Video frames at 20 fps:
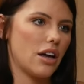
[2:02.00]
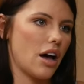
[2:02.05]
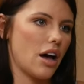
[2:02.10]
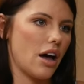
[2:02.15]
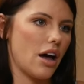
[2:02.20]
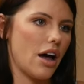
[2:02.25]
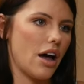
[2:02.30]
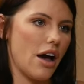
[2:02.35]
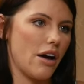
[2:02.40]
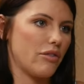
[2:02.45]

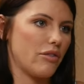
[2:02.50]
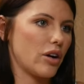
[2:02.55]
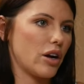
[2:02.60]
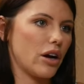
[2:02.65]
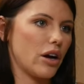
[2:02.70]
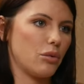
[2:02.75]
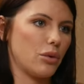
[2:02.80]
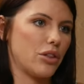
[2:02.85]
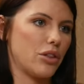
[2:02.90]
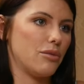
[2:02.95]
uh,
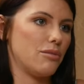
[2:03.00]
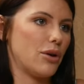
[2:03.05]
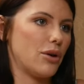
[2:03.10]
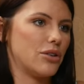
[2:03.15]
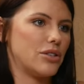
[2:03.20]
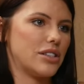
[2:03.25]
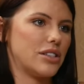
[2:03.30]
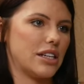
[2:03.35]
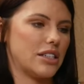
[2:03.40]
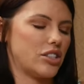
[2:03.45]
ever with the
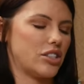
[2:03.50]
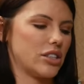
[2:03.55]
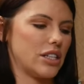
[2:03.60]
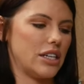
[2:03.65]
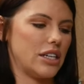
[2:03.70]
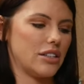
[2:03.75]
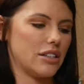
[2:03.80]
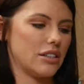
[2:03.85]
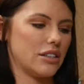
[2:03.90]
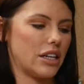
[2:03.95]
most
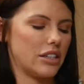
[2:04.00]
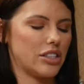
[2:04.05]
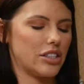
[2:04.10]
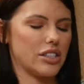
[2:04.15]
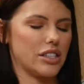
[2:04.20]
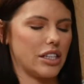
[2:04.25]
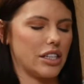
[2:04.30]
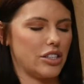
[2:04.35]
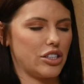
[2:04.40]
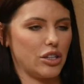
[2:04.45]
legisla
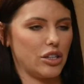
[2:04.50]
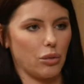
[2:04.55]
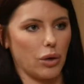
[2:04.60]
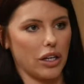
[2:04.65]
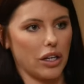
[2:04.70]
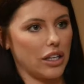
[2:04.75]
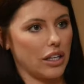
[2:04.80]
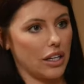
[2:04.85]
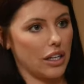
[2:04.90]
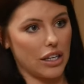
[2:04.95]
legislation
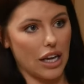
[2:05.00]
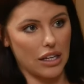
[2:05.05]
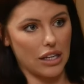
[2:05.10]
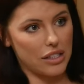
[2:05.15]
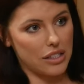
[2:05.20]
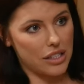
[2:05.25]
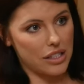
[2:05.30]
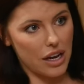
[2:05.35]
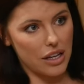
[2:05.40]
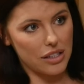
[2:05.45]
working
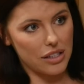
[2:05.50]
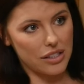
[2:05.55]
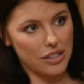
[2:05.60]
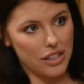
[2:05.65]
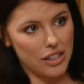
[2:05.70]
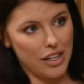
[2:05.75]
against us.